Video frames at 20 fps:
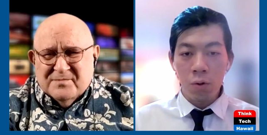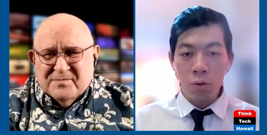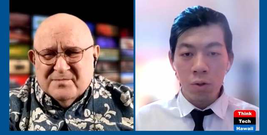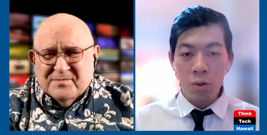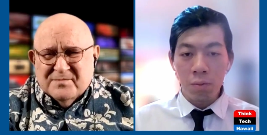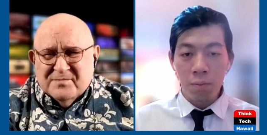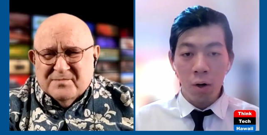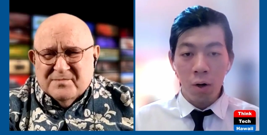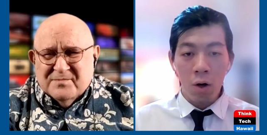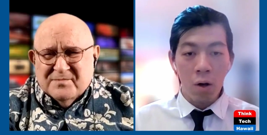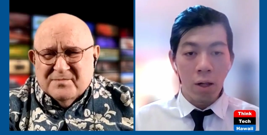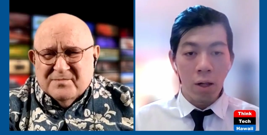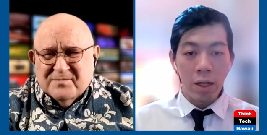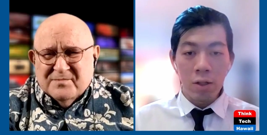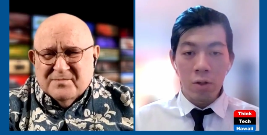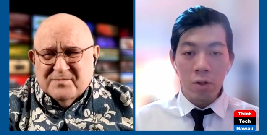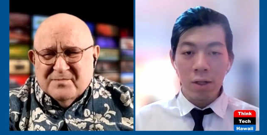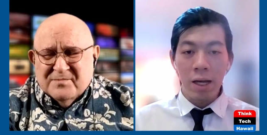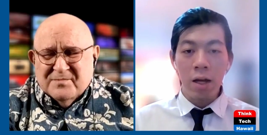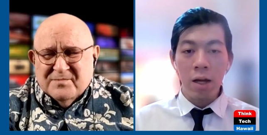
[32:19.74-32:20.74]
Speaker 1: so small and
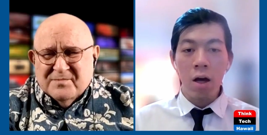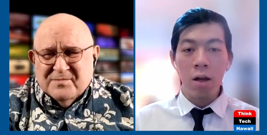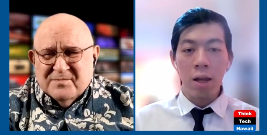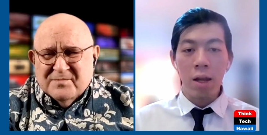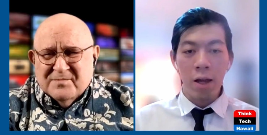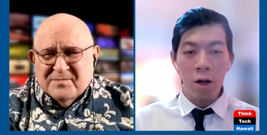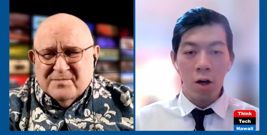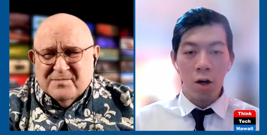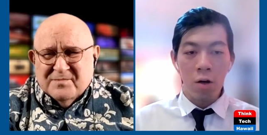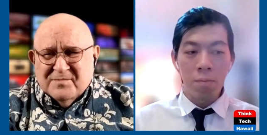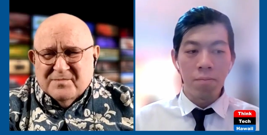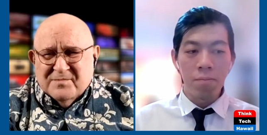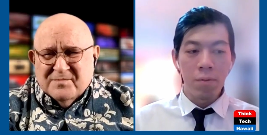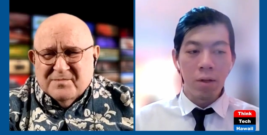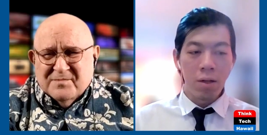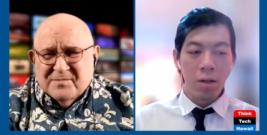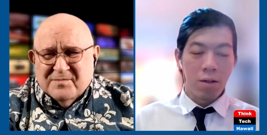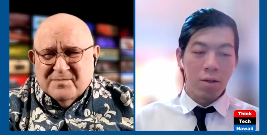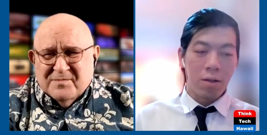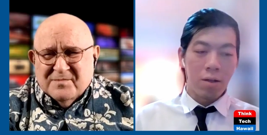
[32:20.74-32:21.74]
you cannot help
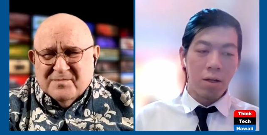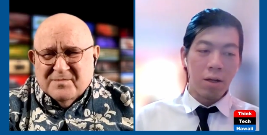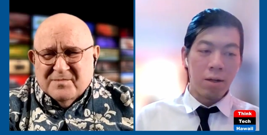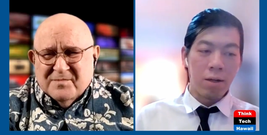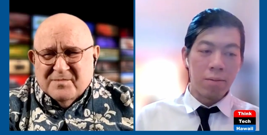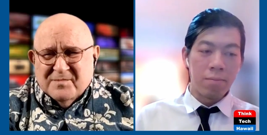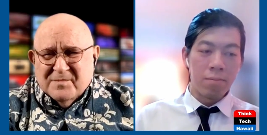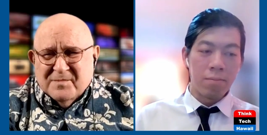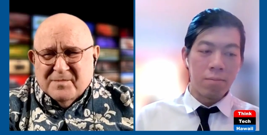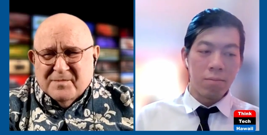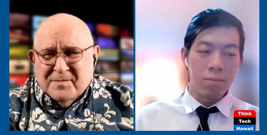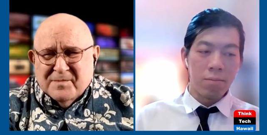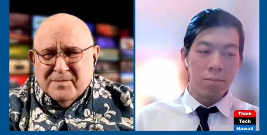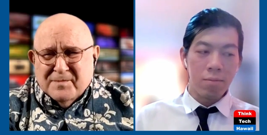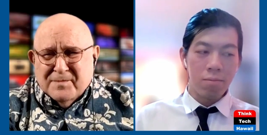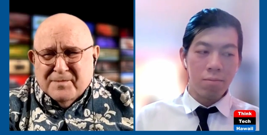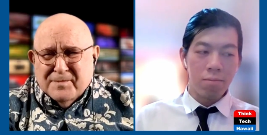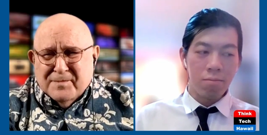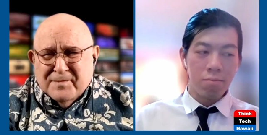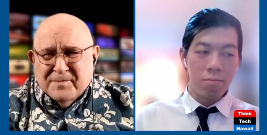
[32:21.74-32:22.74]
um,
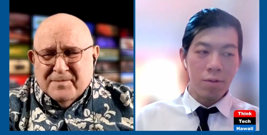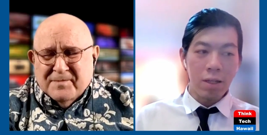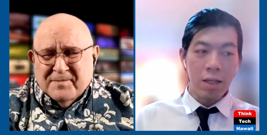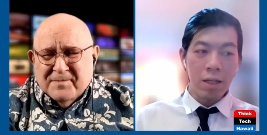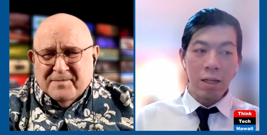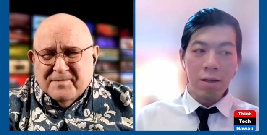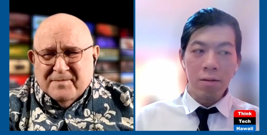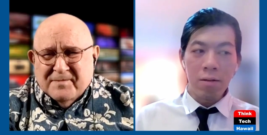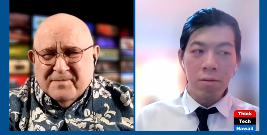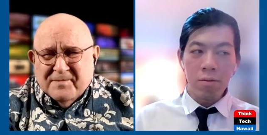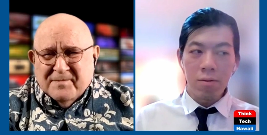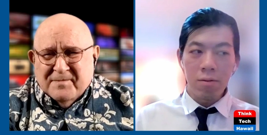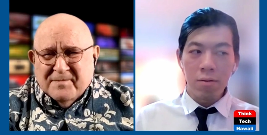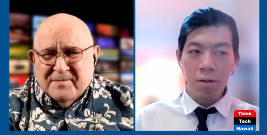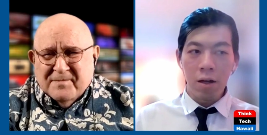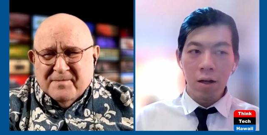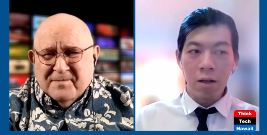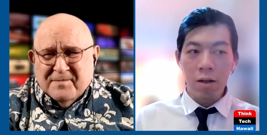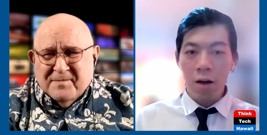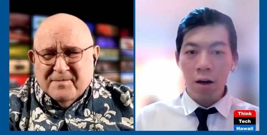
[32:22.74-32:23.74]
in
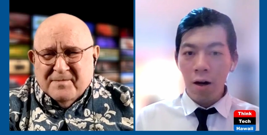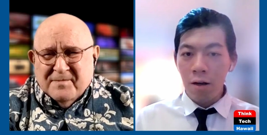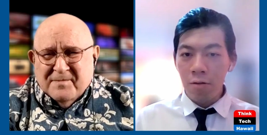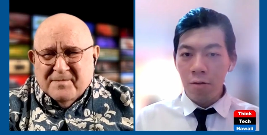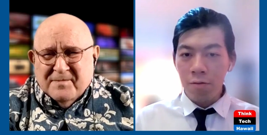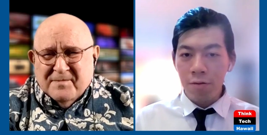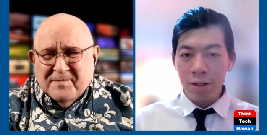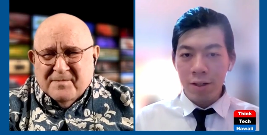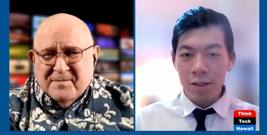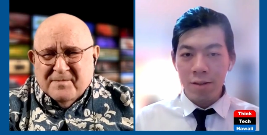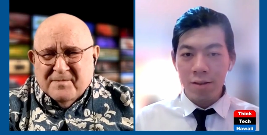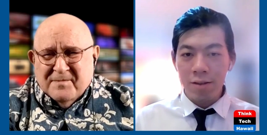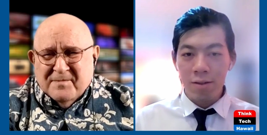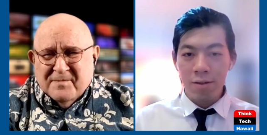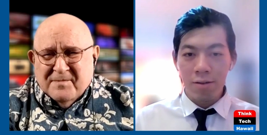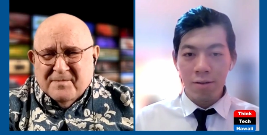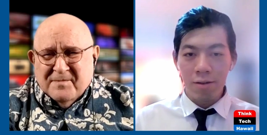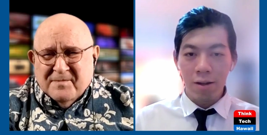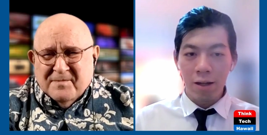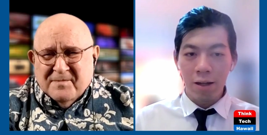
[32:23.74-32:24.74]
a conflict
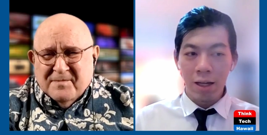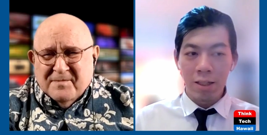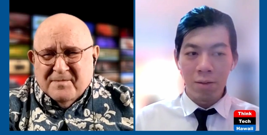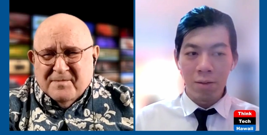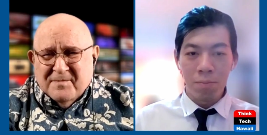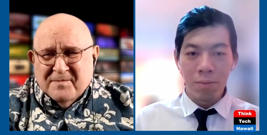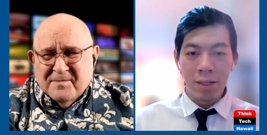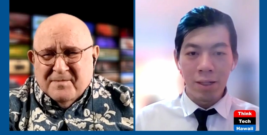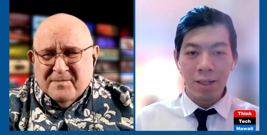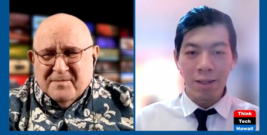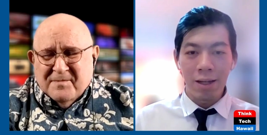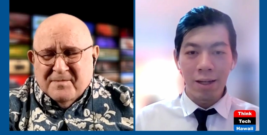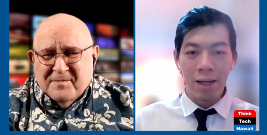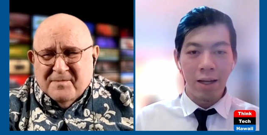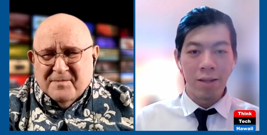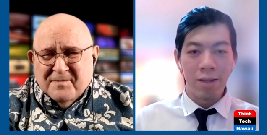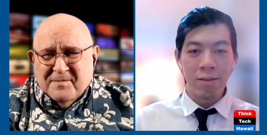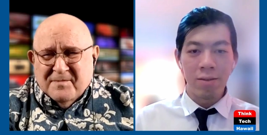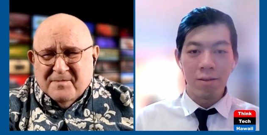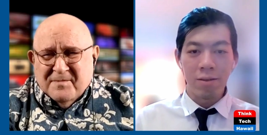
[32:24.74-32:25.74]
as big
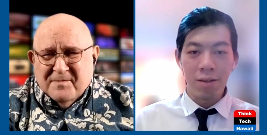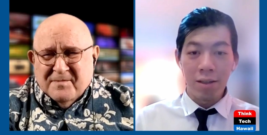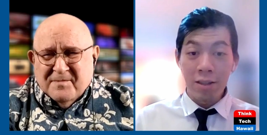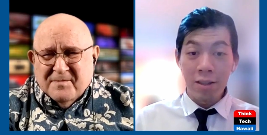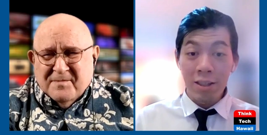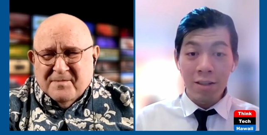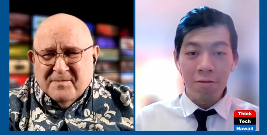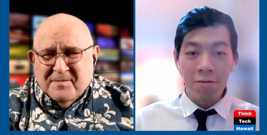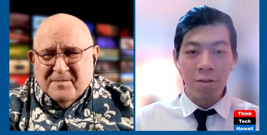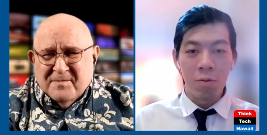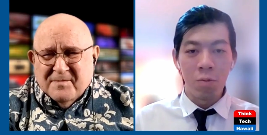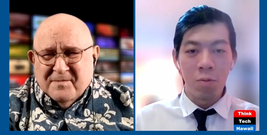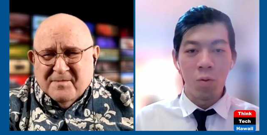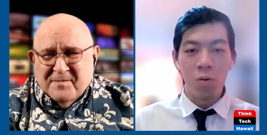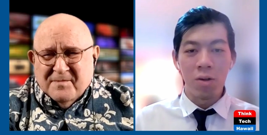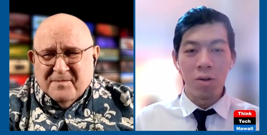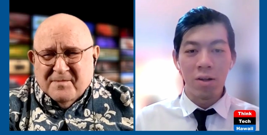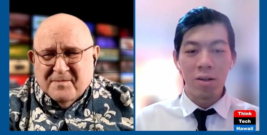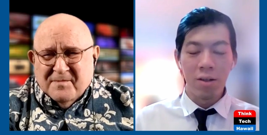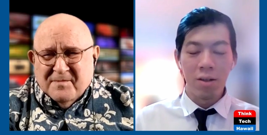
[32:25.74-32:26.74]
as a civil
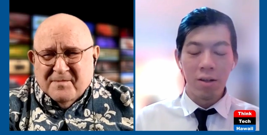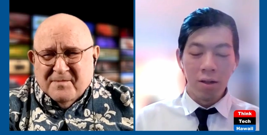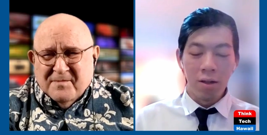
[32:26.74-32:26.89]
war.